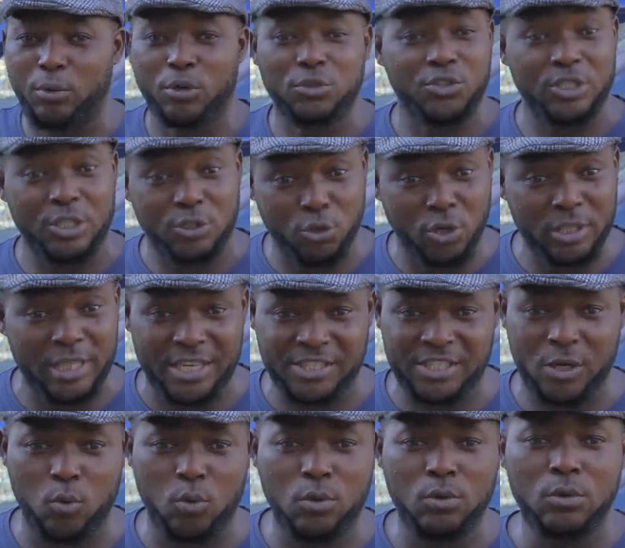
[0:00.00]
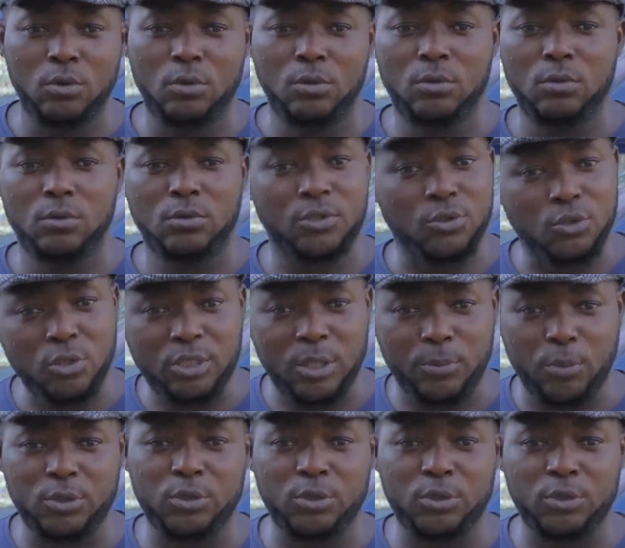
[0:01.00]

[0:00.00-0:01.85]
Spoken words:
but she's not ashawo. She's not a